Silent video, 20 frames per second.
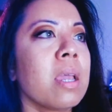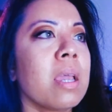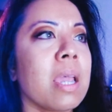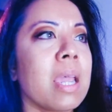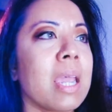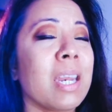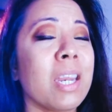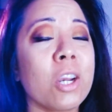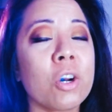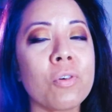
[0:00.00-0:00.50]

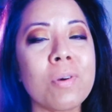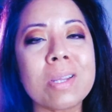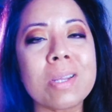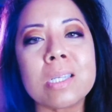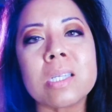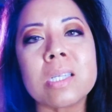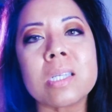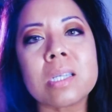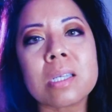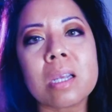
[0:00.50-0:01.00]
It
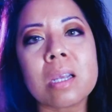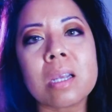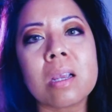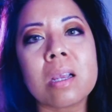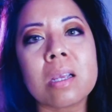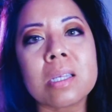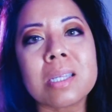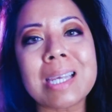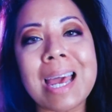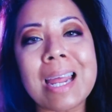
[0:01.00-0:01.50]
increases
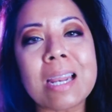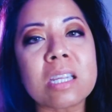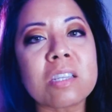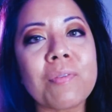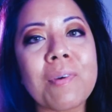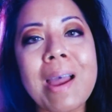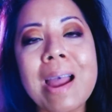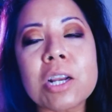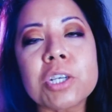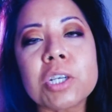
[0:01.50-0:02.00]

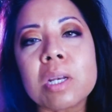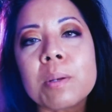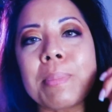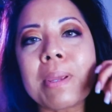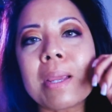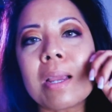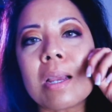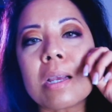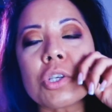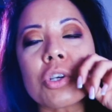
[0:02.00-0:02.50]
satisfaction because